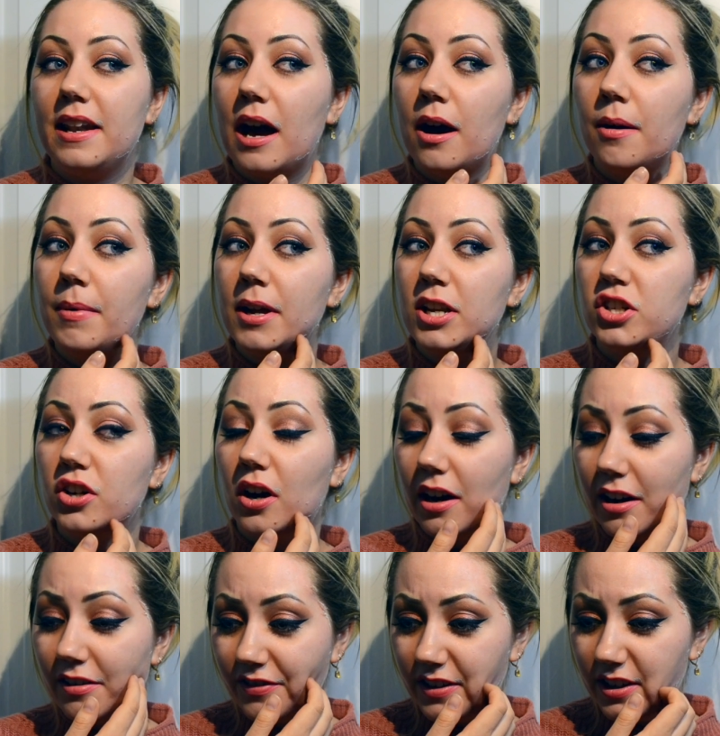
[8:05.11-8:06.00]
Now my
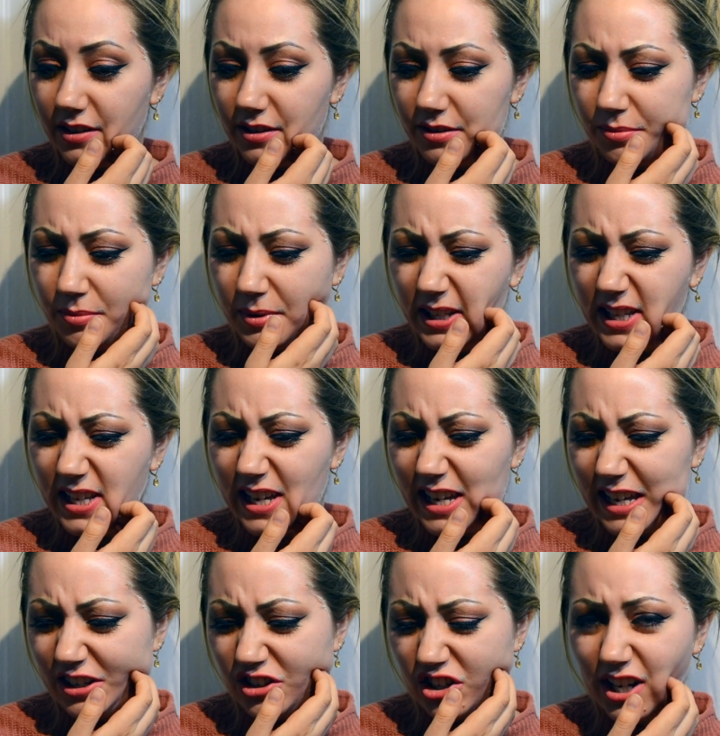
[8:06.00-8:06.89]
jaw feels really
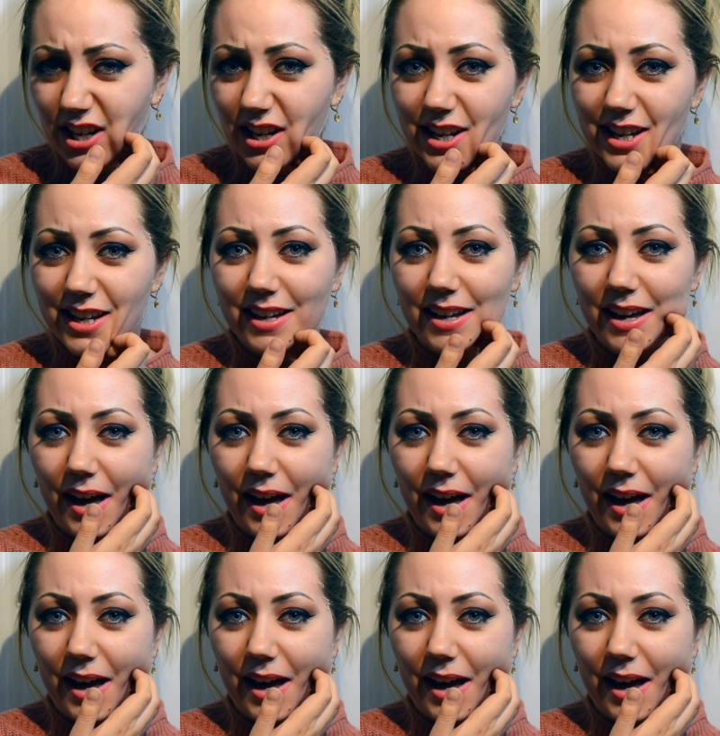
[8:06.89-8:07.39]
itchy.